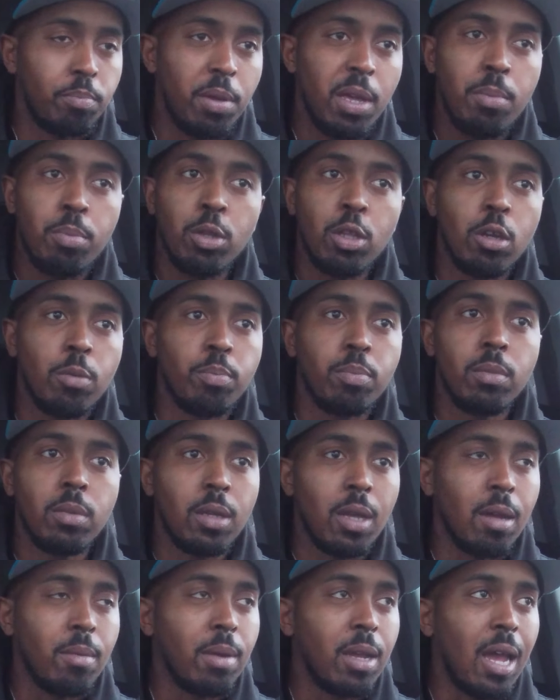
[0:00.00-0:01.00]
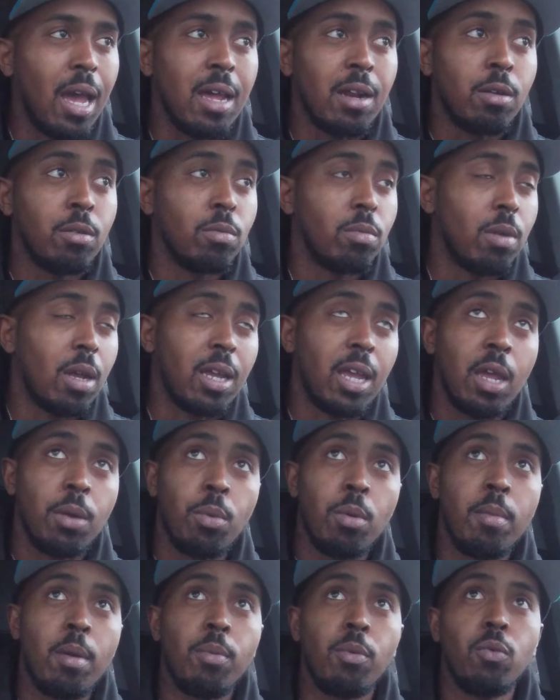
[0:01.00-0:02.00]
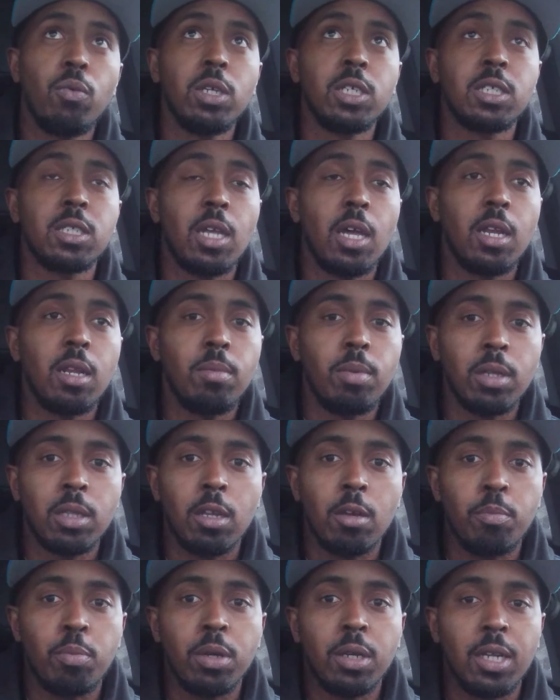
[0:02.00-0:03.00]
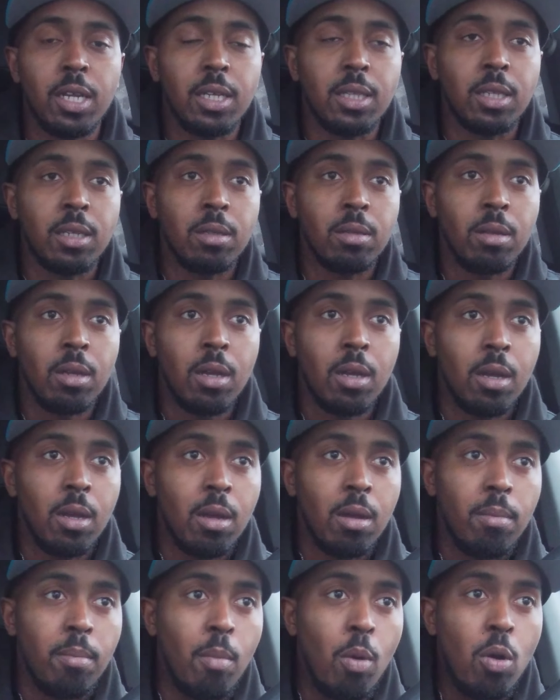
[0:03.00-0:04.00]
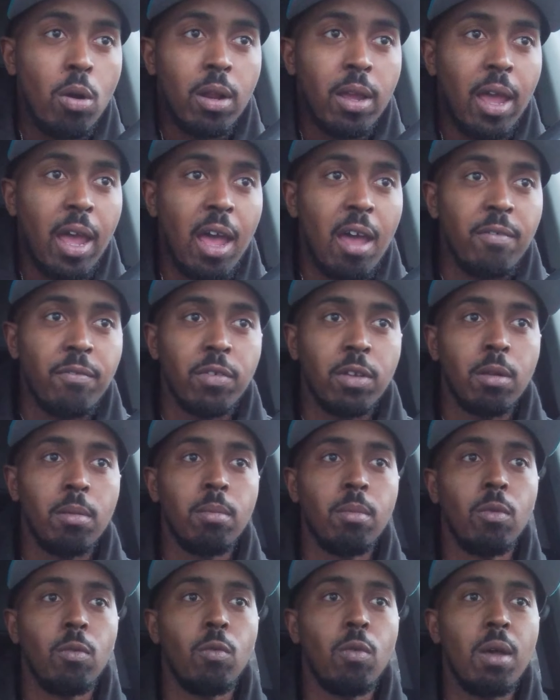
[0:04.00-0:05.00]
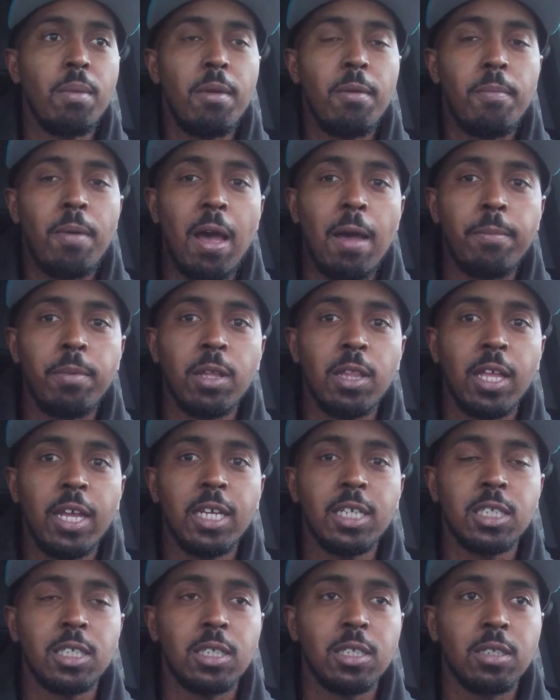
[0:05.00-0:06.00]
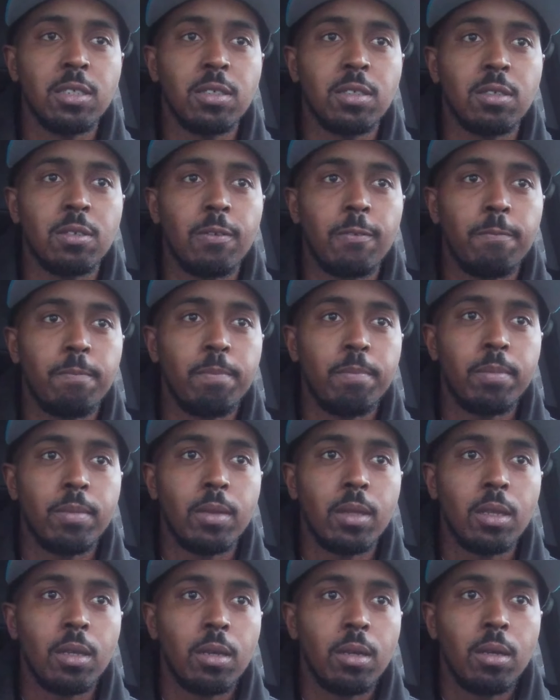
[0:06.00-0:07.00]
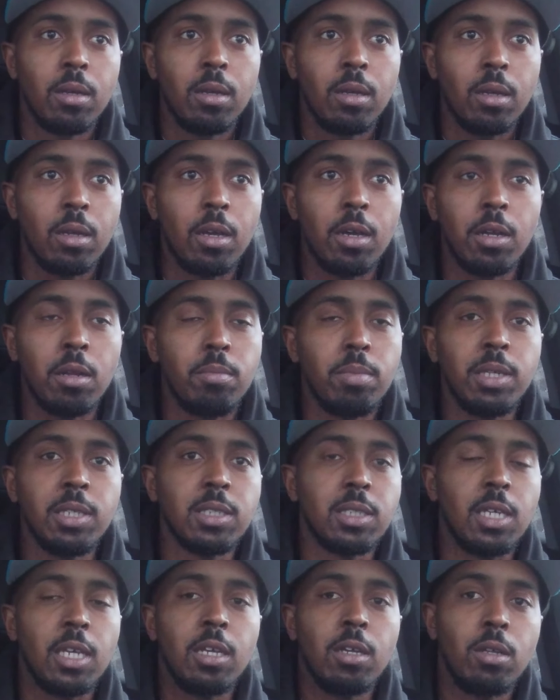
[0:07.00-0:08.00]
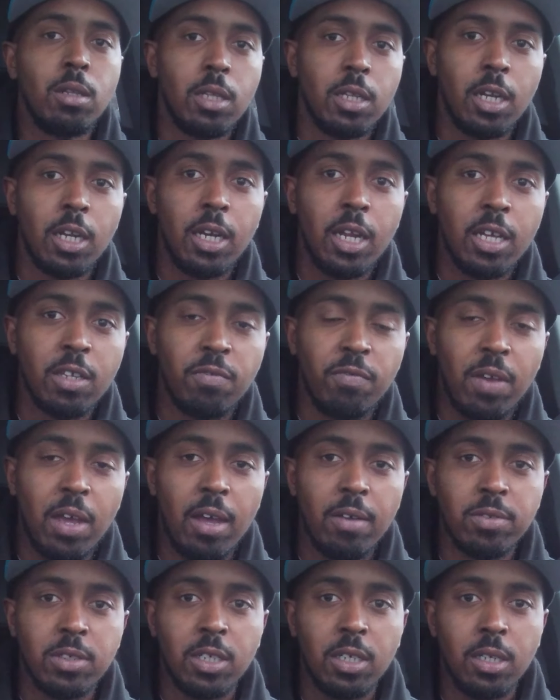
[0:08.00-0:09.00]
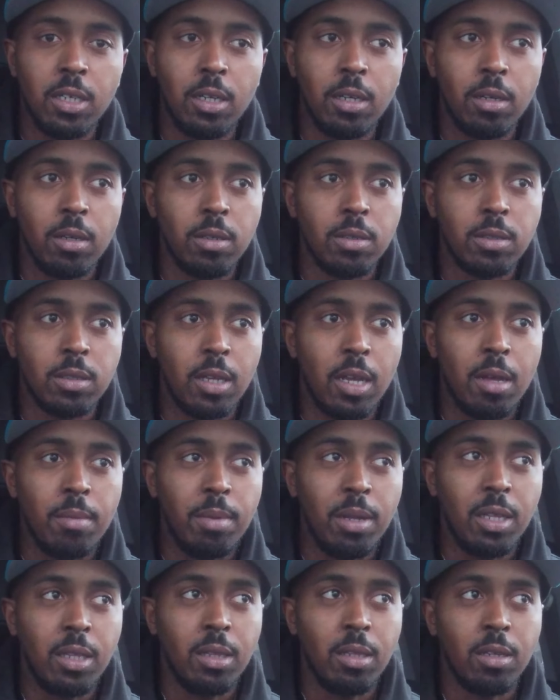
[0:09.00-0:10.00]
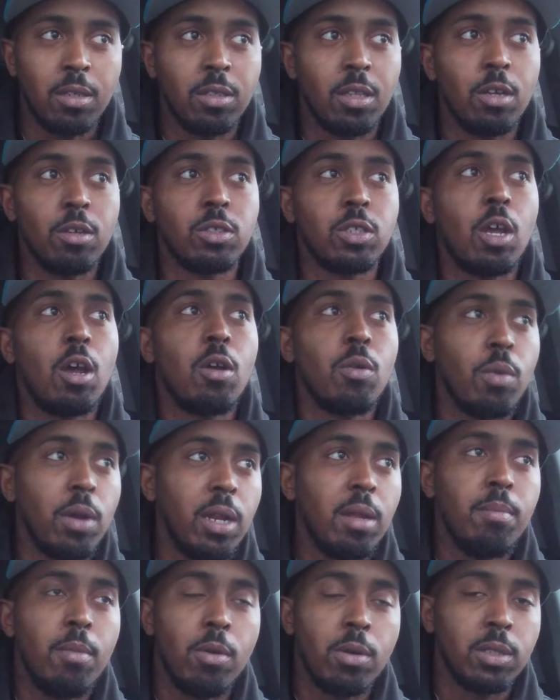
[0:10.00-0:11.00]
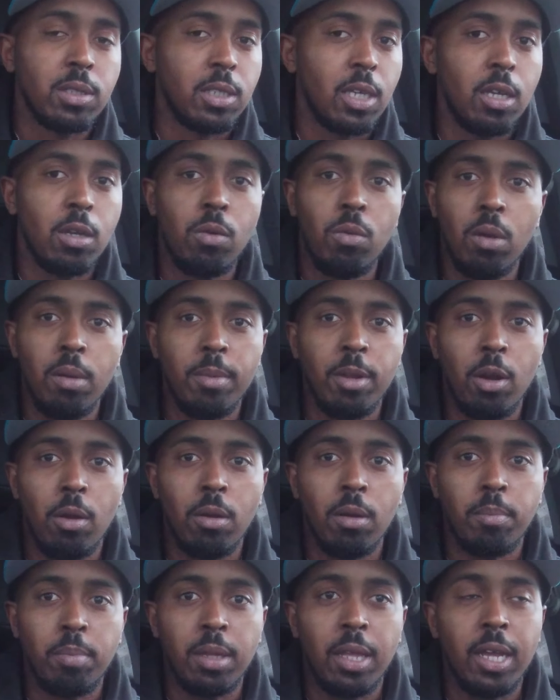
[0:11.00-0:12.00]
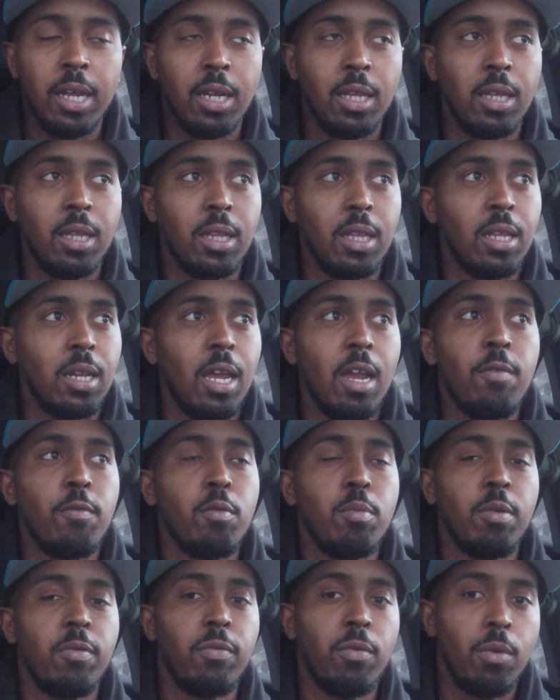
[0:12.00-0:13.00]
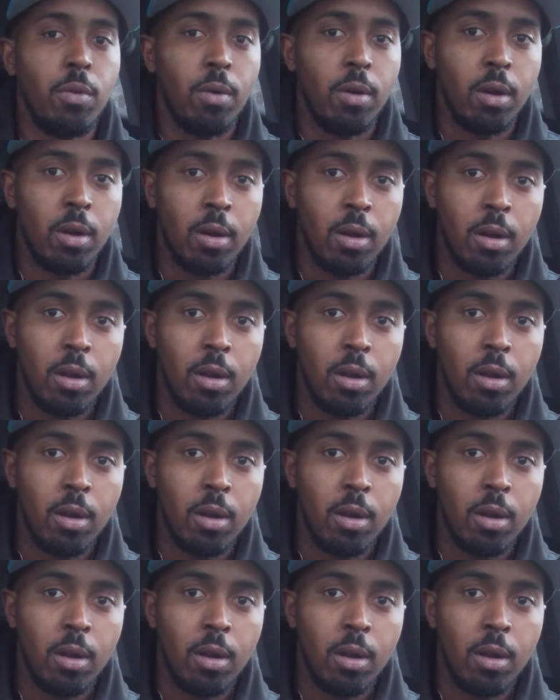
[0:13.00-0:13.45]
people are, you know I mean, I don't, I can't remember which study, but they're predicting more than half of the women population is gonna be single in the next five, ten years. You know I mean? There's already more single women on the planet than ever before.